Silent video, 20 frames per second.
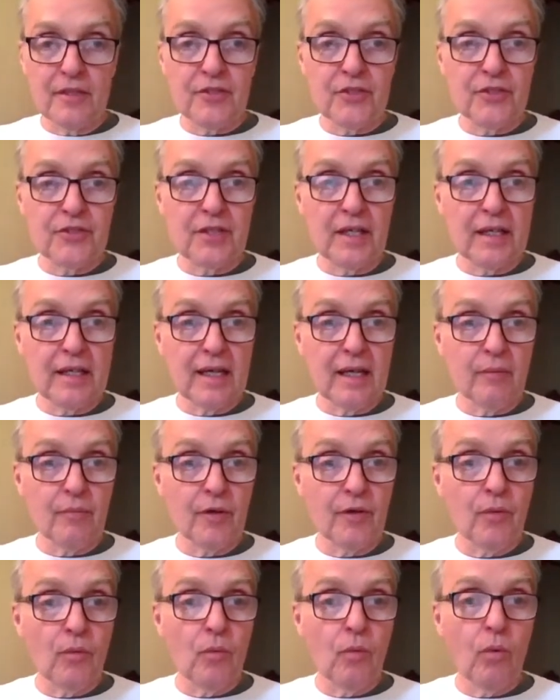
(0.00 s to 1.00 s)
much as they
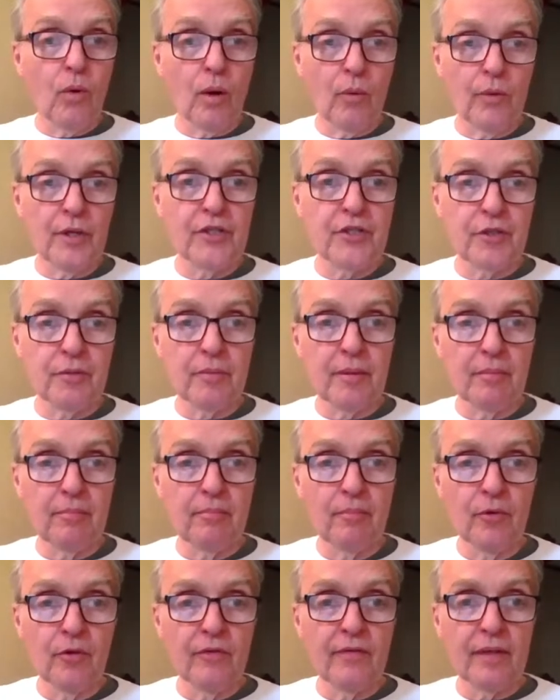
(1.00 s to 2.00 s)
can with what we should
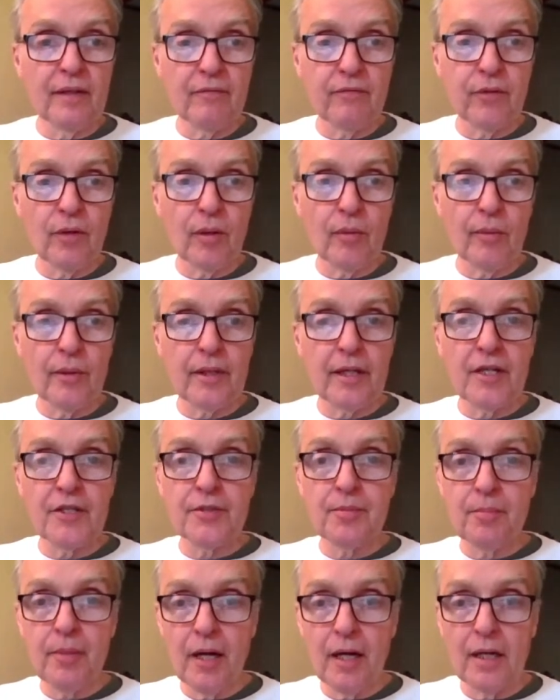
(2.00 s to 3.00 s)
be moving forward
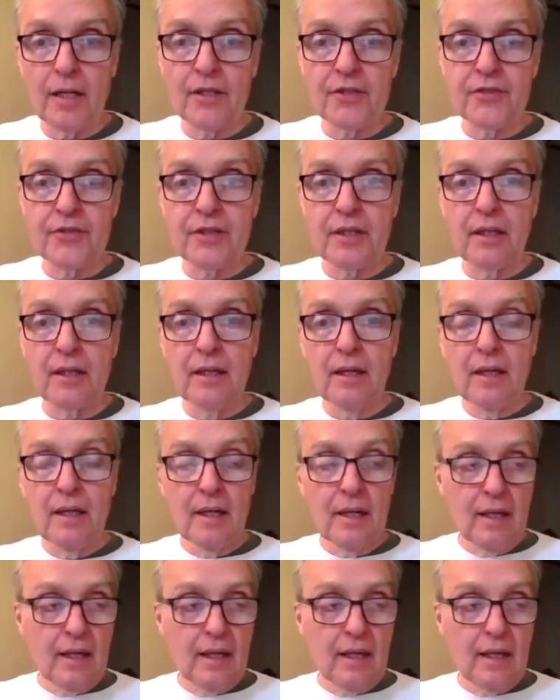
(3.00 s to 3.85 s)
as policy.